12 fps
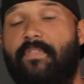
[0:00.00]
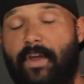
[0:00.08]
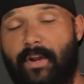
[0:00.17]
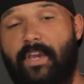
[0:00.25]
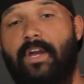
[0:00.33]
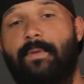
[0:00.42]
that
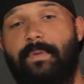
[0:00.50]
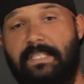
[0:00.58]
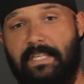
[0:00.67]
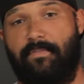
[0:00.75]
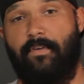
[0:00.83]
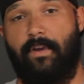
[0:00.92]
are going to be
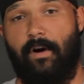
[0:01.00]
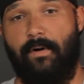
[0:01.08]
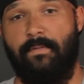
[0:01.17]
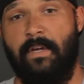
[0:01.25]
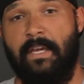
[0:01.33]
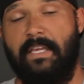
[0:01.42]

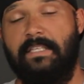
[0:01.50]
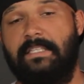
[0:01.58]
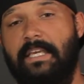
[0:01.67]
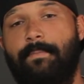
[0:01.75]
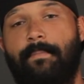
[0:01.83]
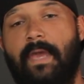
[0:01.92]
difficult. You
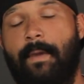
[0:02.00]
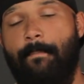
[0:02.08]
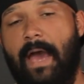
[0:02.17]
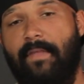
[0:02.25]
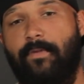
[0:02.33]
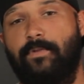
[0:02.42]
see, in
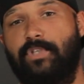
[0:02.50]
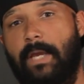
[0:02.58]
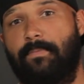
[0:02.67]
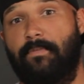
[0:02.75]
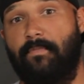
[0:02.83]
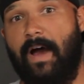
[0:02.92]
Matthew
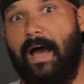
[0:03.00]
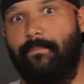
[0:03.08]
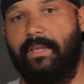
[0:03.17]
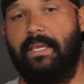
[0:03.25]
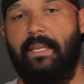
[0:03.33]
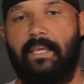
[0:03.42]
chapter 5,
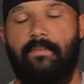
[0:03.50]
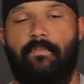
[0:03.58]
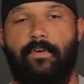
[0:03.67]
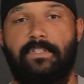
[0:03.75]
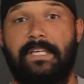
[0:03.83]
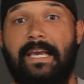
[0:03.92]
beginning in
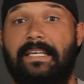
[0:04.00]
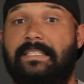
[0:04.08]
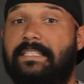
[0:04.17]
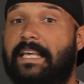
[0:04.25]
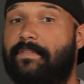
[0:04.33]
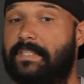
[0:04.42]
verse
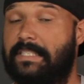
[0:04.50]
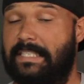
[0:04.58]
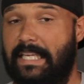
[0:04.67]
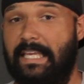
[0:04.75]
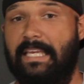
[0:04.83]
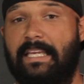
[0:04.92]

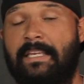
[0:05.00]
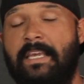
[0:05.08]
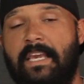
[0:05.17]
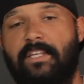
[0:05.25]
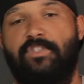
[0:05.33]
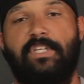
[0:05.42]
17,
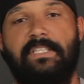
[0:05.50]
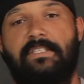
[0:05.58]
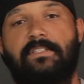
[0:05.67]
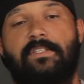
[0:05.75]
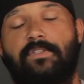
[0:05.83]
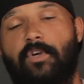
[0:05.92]

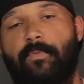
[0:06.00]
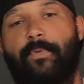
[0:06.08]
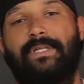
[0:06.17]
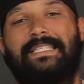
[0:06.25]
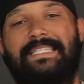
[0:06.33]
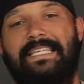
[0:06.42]
Jesus
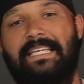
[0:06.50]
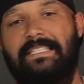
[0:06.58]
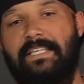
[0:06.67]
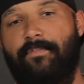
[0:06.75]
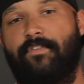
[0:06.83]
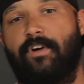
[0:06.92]
interprets 6
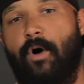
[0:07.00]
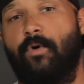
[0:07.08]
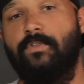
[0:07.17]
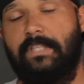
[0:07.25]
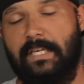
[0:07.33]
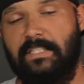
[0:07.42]
different
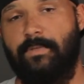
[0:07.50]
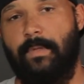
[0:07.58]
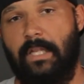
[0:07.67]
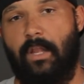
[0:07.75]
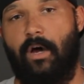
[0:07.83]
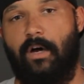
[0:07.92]
Old
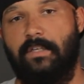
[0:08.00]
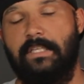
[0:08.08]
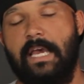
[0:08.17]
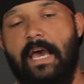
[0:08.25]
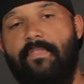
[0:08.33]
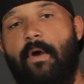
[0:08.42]
Testament
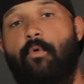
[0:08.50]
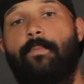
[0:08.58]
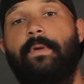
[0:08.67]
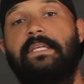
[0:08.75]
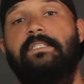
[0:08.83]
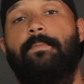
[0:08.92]
laws that were
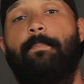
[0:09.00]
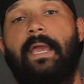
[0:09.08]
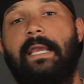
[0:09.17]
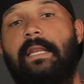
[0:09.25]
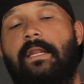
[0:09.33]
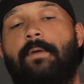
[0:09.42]
being
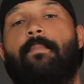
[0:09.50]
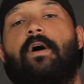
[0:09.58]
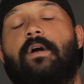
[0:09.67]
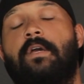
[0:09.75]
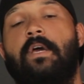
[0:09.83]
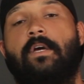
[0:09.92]
debated among